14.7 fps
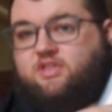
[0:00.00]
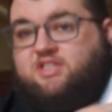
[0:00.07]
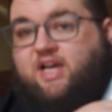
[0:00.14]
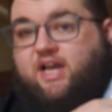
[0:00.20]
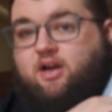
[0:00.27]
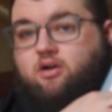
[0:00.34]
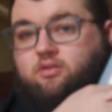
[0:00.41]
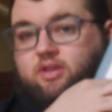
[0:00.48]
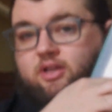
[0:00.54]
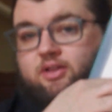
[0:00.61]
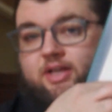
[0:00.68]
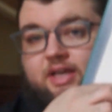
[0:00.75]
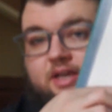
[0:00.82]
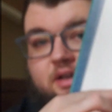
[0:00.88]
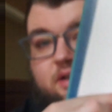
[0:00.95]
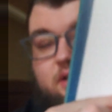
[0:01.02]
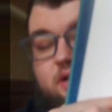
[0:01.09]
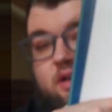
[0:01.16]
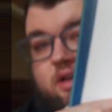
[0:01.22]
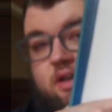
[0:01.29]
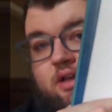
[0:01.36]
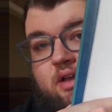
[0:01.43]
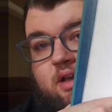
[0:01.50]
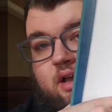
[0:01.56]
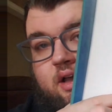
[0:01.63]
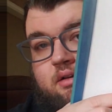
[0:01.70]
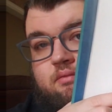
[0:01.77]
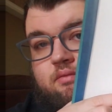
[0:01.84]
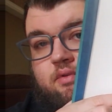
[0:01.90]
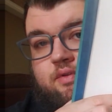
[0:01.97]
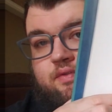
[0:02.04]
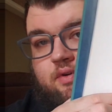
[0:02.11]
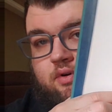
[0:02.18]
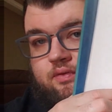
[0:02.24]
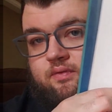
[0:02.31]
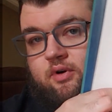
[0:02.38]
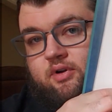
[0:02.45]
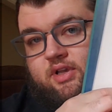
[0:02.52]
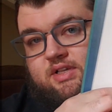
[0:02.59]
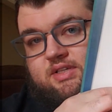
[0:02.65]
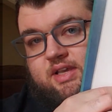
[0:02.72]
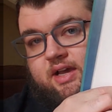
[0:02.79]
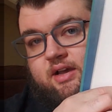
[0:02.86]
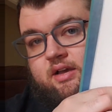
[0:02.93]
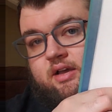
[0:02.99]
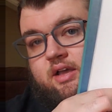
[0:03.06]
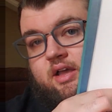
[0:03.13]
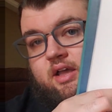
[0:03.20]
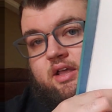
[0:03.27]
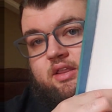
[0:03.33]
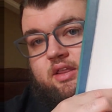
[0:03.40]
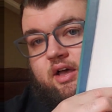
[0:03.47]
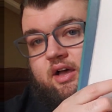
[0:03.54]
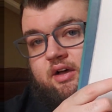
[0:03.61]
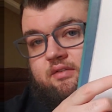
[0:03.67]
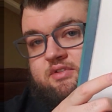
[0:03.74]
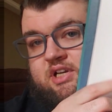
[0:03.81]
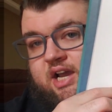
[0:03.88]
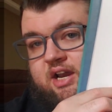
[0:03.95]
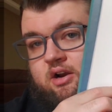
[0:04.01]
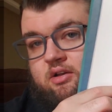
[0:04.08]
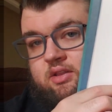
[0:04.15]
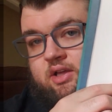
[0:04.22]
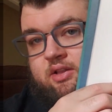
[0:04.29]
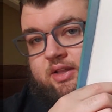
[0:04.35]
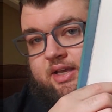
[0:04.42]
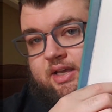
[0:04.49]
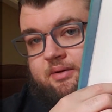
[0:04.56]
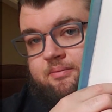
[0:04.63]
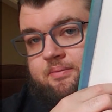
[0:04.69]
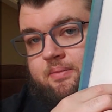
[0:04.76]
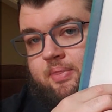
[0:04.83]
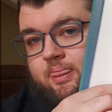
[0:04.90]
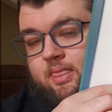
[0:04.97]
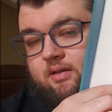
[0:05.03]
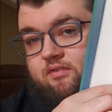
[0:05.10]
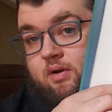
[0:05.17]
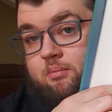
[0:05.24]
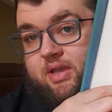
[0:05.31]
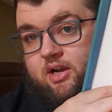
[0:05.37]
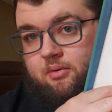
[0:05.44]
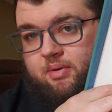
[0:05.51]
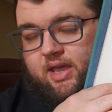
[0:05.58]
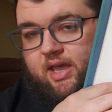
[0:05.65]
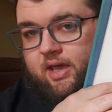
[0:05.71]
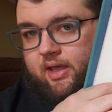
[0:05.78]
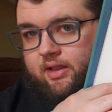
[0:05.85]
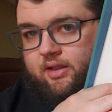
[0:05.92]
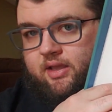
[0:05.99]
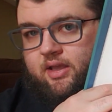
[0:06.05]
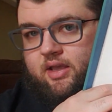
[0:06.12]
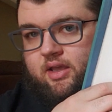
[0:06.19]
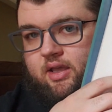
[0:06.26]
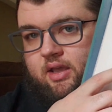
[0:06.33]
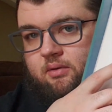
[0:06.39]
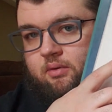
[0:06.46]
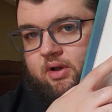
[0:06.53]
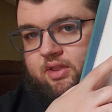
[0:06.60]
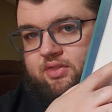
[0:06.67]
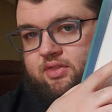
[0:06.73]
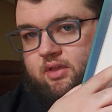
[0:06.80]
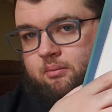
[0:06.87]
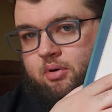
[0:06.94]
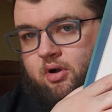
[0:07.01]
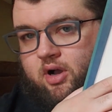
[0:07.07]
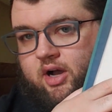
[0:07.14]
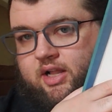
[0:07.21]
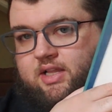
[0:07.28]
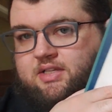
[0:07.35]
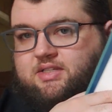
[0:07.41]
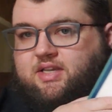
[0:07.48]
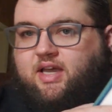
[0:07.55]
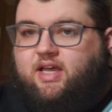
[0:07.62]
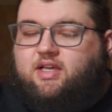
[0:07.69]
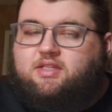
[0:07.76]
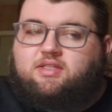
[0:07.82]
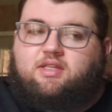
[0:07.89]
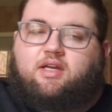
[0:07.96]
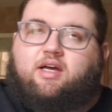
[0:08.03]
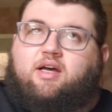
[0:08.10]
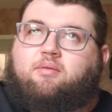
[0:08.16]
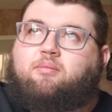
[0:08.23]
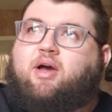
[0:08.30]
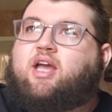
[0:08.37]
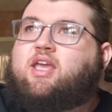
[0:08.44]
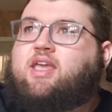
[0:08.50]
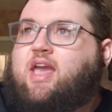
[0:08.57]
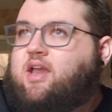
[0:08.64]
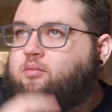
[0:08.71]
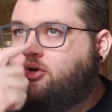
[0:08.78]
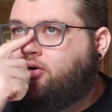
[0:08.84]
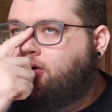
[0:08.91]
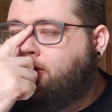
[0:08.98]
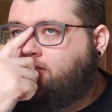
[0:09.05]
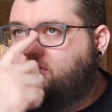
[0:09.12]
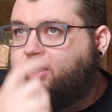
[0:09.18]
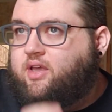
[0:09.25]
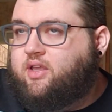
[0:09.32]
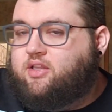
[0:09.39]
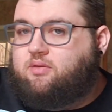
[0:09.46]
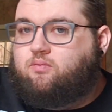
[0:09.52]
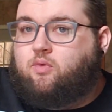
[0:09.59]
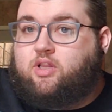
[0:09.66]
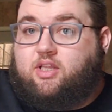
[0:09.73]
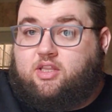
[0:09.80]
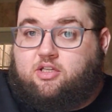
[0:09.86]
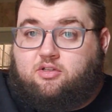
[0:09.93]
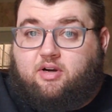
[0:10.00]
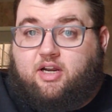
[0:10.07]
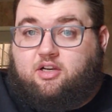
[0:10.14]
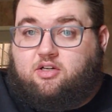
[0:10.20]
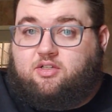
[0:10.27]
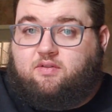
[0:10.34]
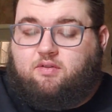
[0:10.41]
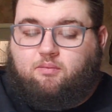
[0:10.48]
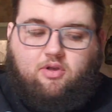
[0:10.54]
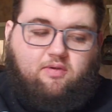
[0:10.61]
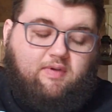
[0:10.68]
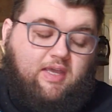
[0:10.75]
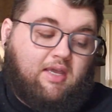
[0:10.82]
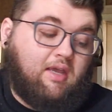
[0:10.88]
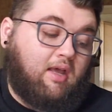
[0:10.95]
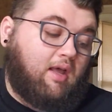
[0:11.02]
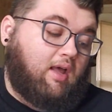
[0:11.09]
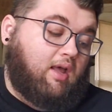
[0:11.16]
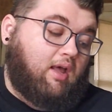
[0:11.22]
Tiger Lily. With full focus, yeah, of Tiger Lily from Peter Pan with the Pocahontas text. Mike Gabriel, one of the directors of the movie,